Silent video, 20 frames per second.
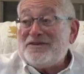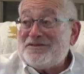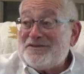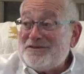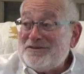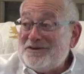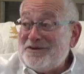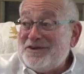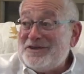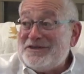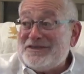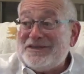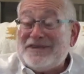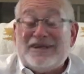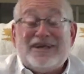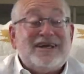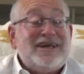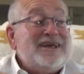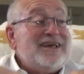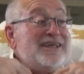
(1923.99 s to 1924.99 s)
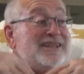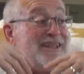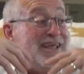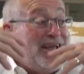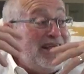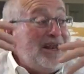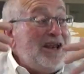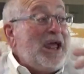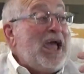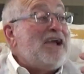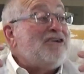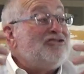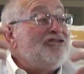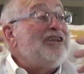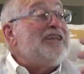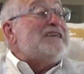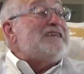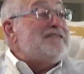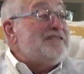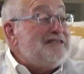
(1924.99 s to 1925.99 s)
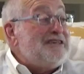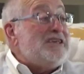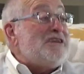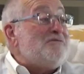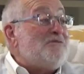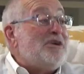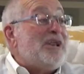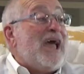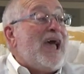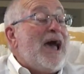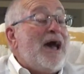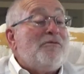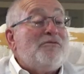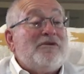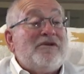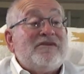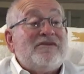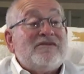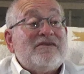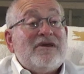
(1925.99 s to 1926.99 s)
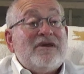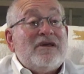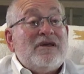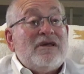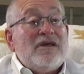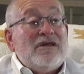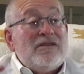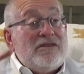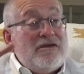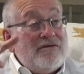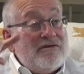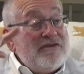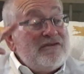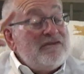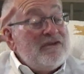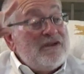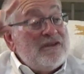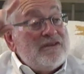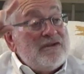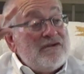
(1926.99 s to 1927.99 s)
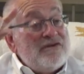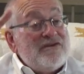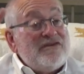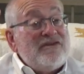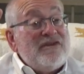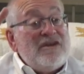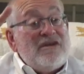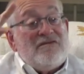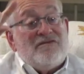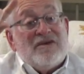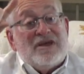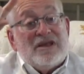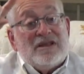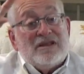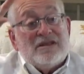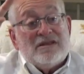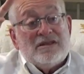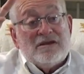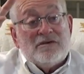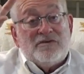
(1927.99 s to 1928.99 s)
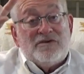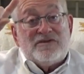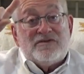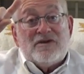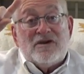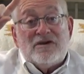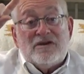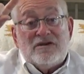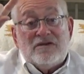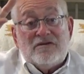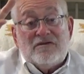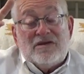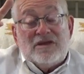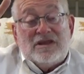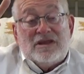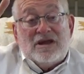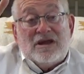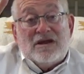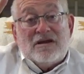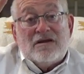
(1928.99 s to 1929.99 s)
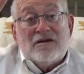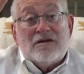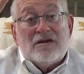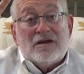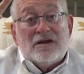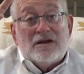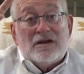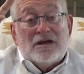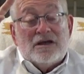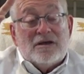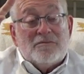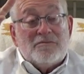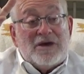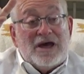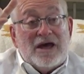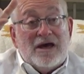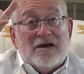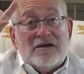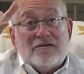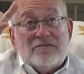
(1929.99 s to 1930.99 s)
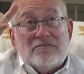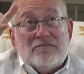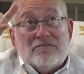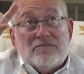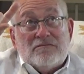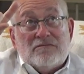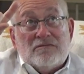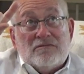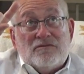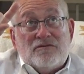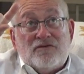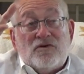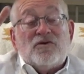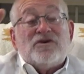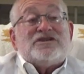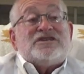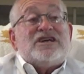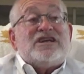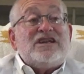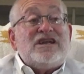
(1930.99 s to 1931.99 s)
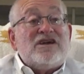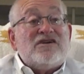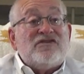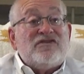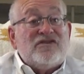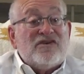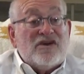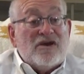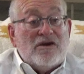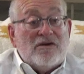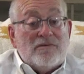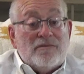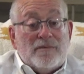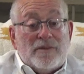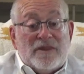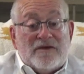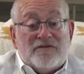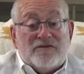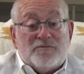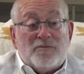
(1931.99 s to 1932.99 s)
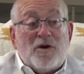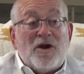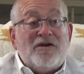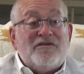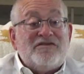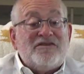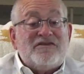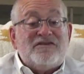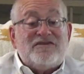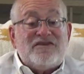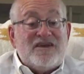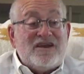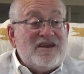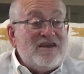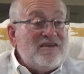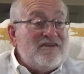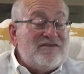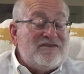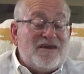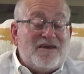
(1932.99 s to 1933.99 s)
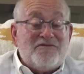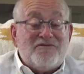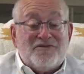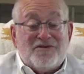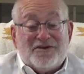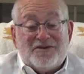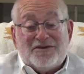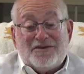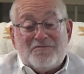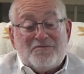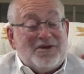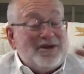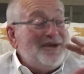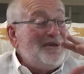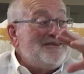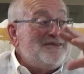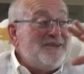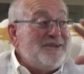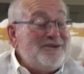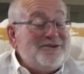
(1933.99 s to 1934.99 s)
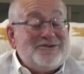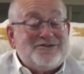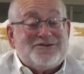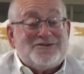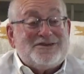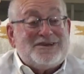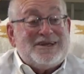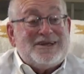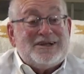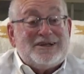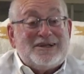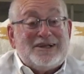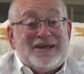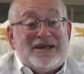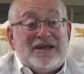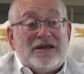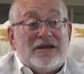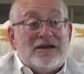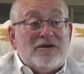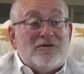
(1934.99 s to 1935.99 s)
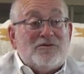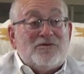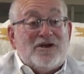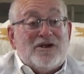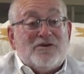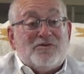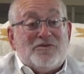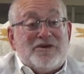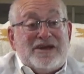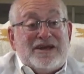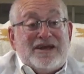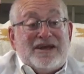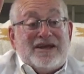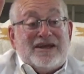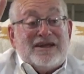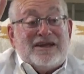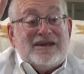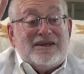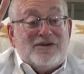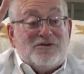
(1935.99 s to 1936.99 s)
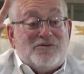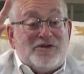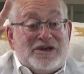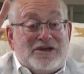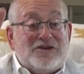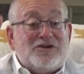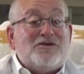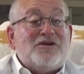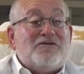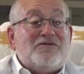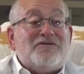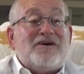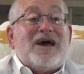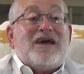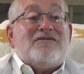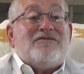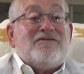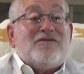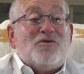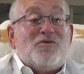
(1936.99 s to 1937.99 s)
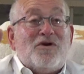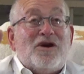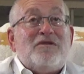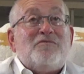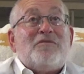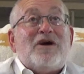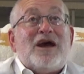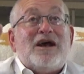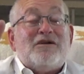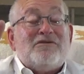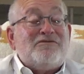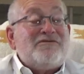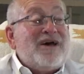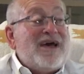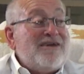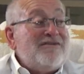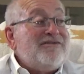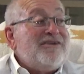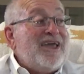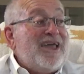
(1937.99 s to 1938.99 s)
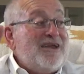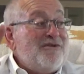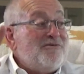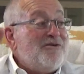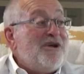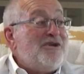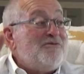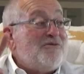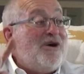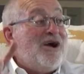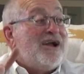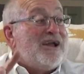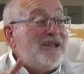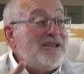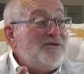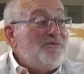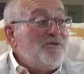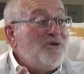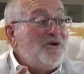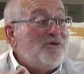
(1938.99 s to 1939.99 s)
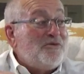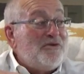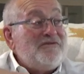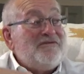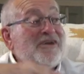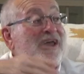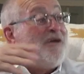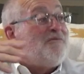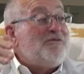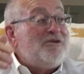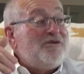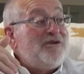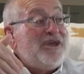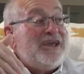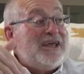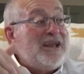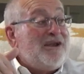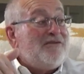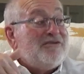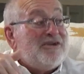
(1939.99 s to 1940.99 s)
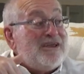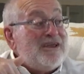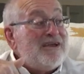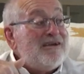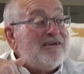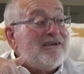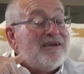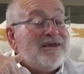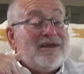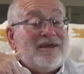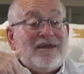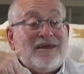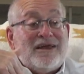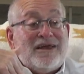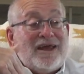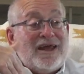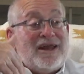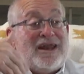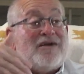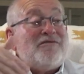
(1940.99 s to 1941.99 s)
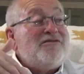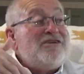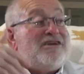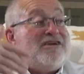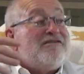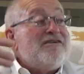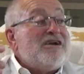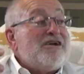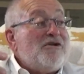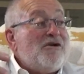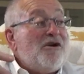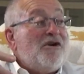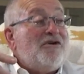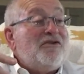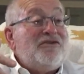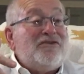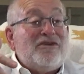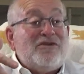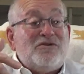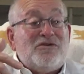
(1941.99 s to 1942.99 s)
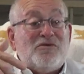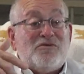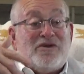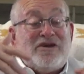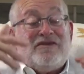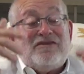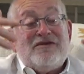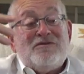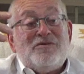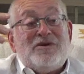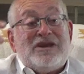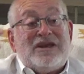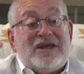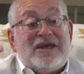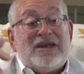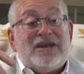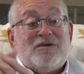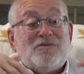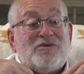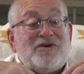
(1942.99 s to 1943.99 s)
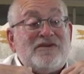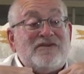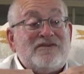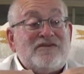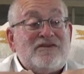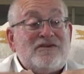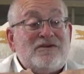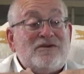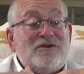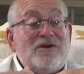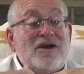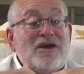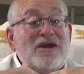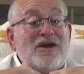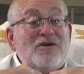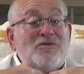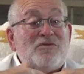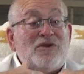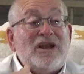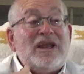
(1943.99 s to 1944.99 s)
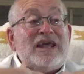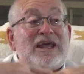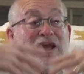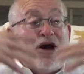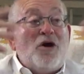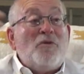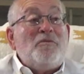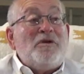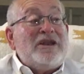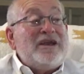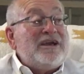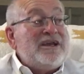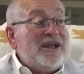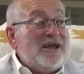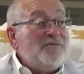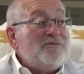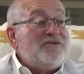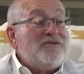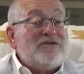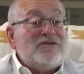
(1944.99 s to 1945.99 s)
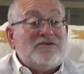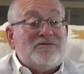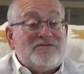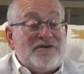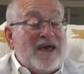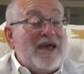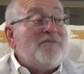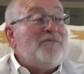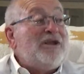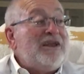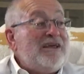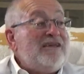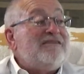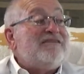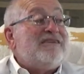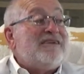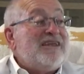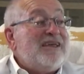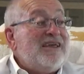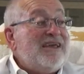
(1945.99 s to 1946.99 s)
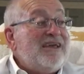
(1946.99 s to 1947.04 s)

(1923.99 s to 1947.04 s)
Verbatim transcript: bus tours and they can actually see what happens. There is a there is an event that we started doing there about 14 years ago. It was part of the city's effort, the Biggest Loser deal, where we we do a five one mile 5K run walk at the park. We've kept doing it every year, and every year it grows. And the reason we did it was to really open it up to families